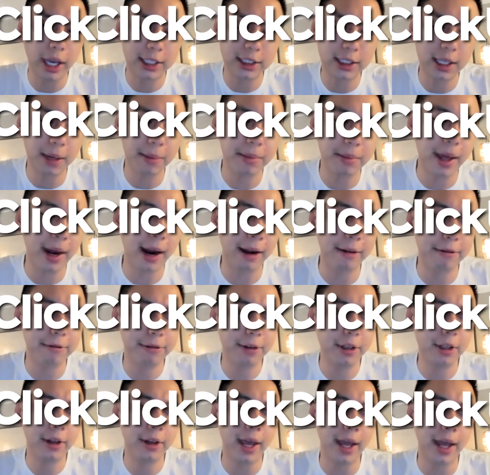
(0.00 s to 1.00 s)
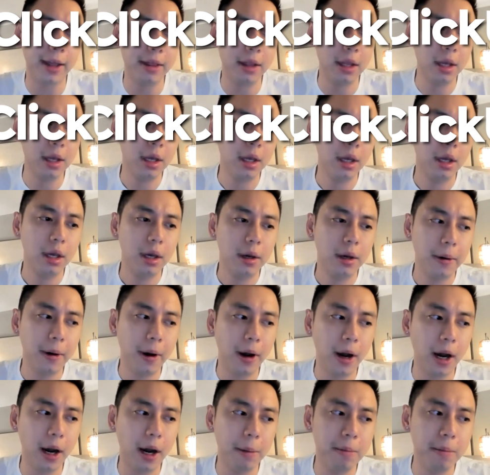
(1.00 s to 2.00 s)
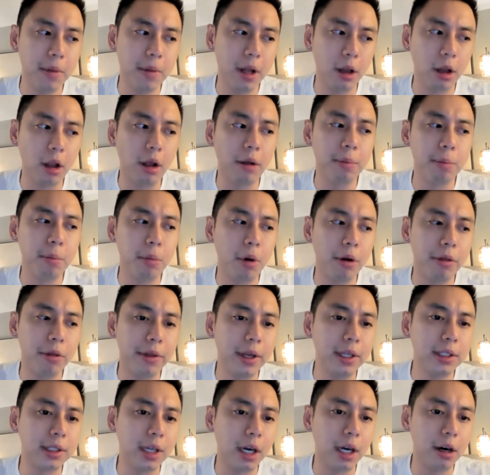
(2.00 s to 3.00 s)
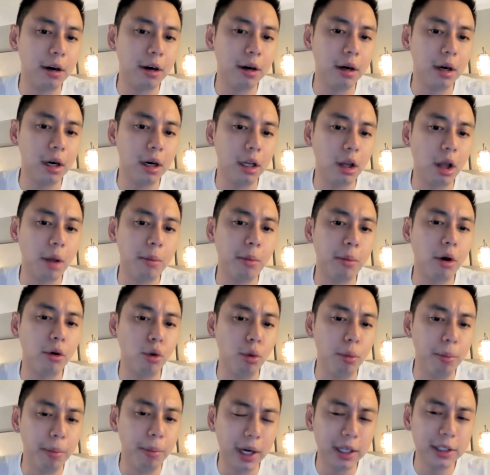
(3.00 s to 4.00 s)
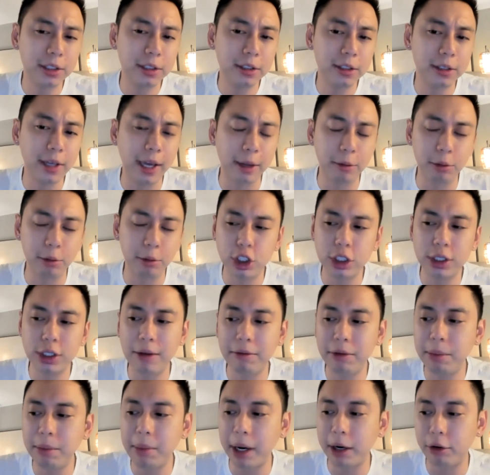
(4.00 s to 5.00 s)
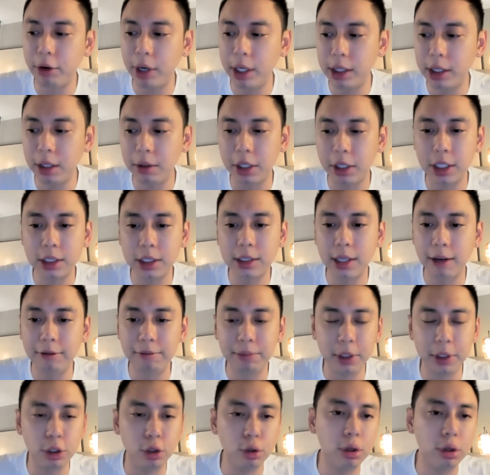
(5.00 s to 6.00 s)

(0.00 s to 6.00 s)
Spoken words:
except that I feel that a lot more things are a lot more robust, and we just never migrated because I've been